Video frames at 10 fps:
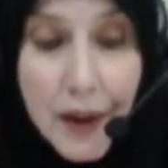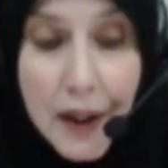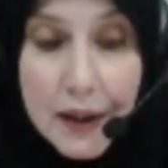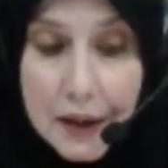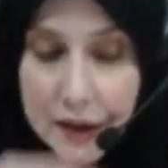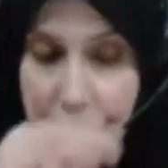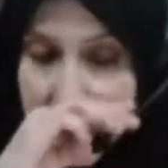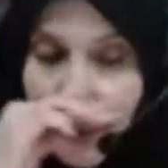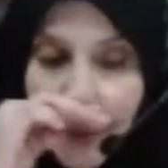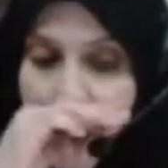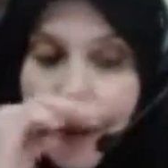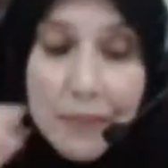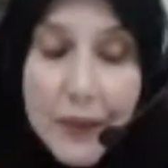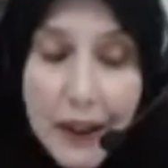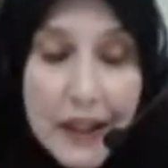Okay. So
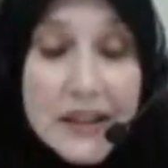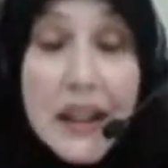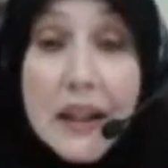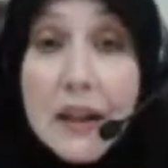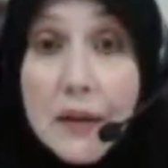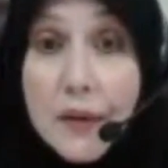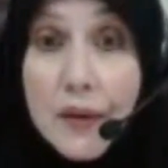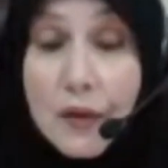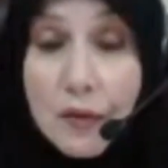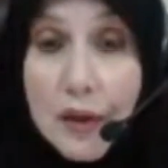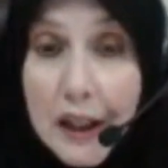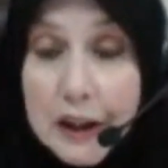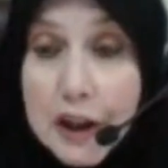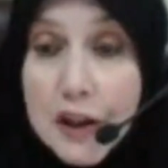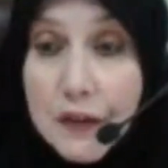like I said, the
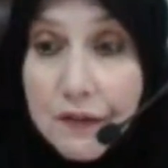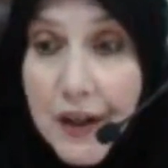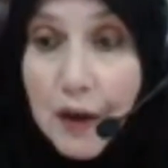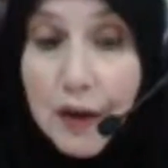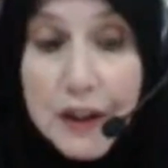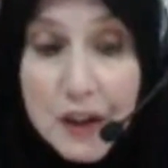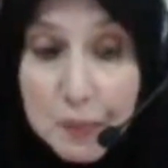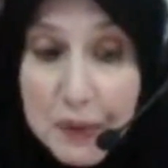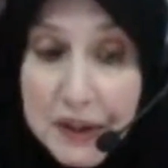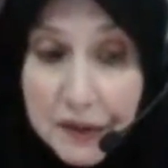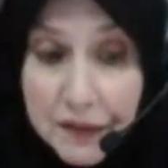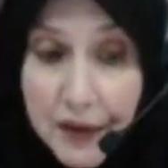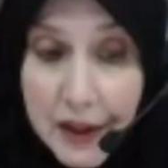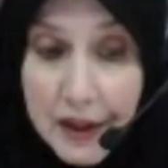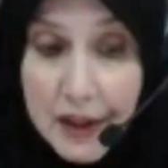relations are very
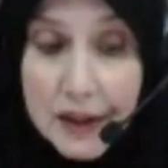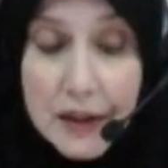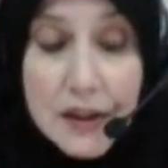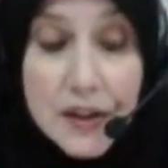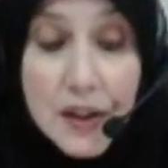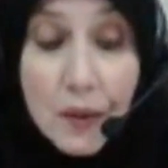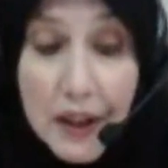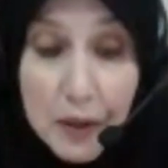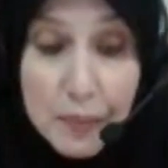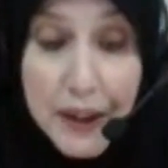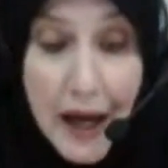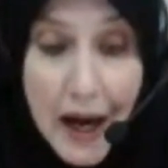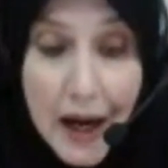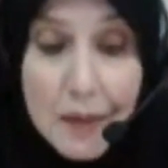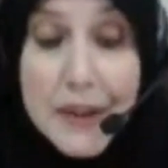specific. So
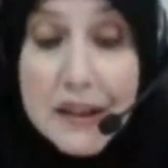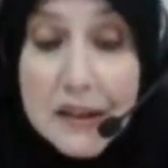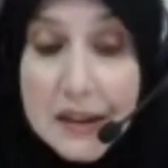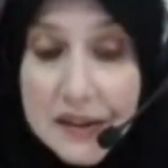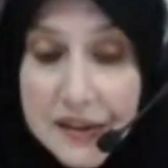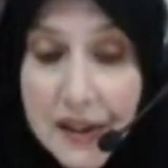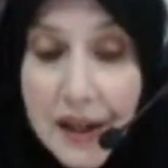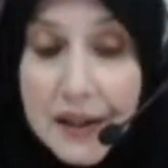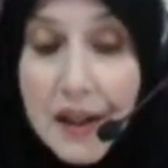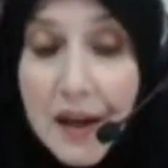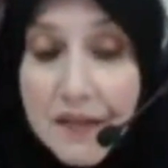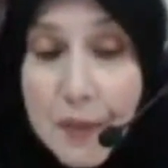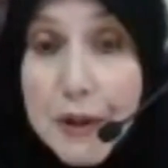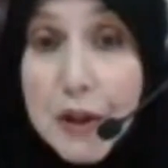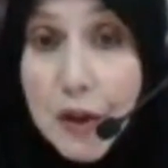Ibn Am is the son
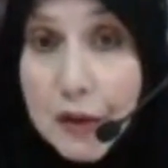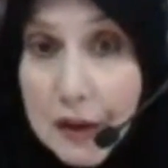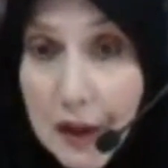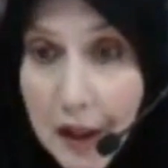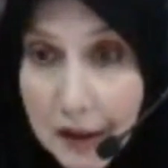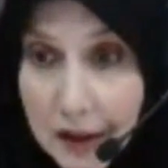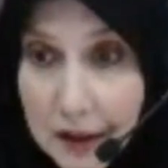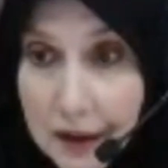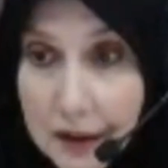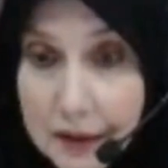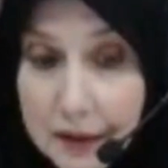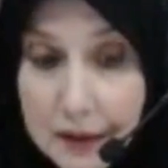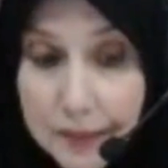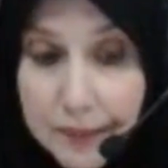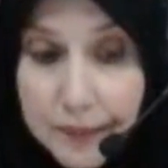of a paternal uncle
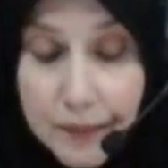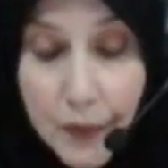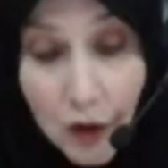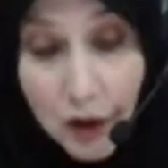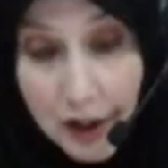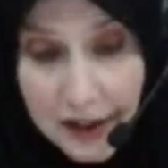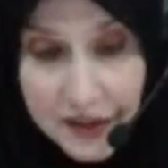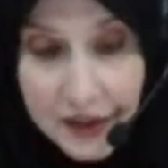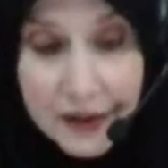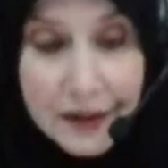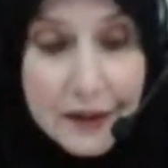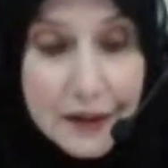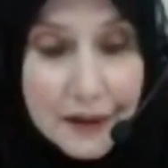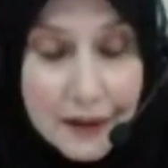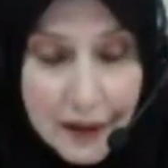or
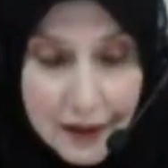cousin.